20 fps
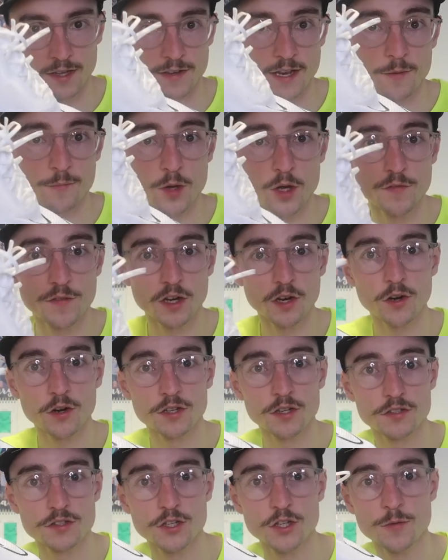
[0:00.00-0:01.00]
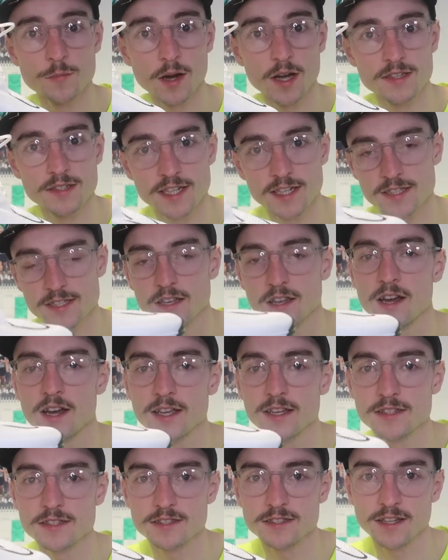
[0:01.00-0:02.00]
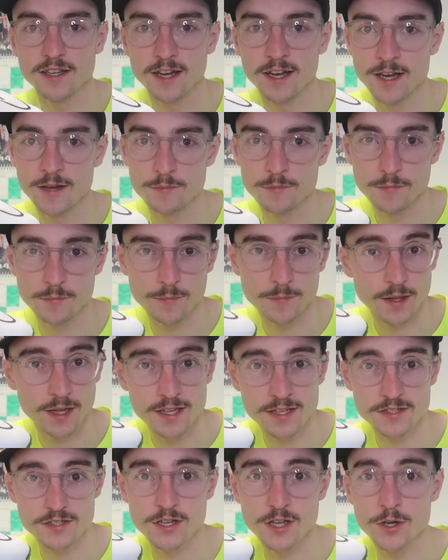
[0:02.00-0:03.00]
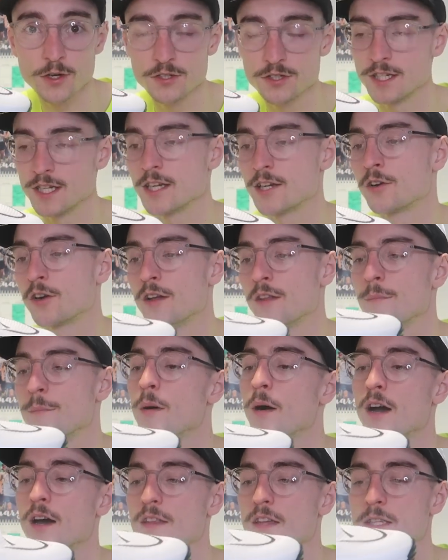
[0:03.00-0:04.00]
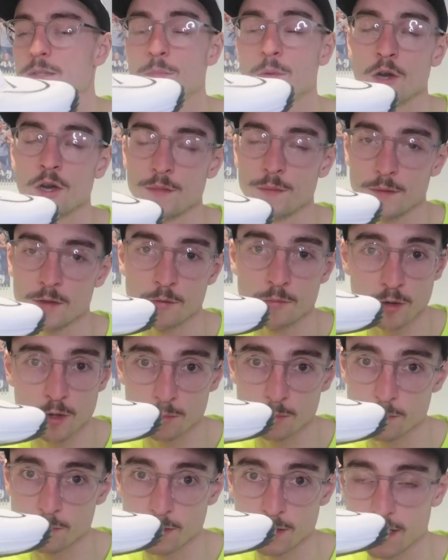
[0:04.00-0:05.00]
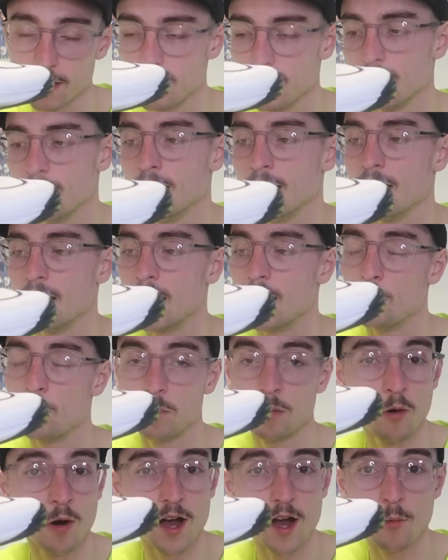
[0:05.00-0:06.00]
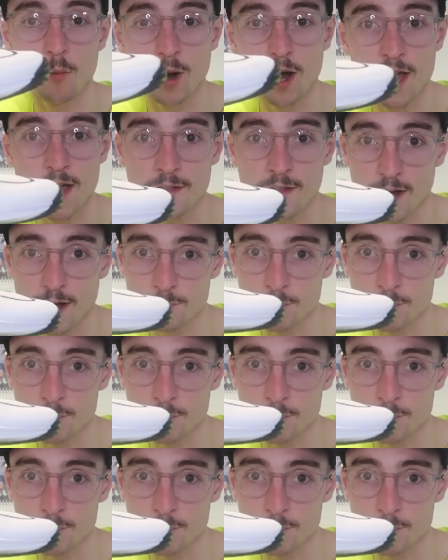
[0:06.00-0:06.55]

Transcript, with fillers: Now moving on to my dislikes, um, it's no secret by this point you're probably uh, quite aware that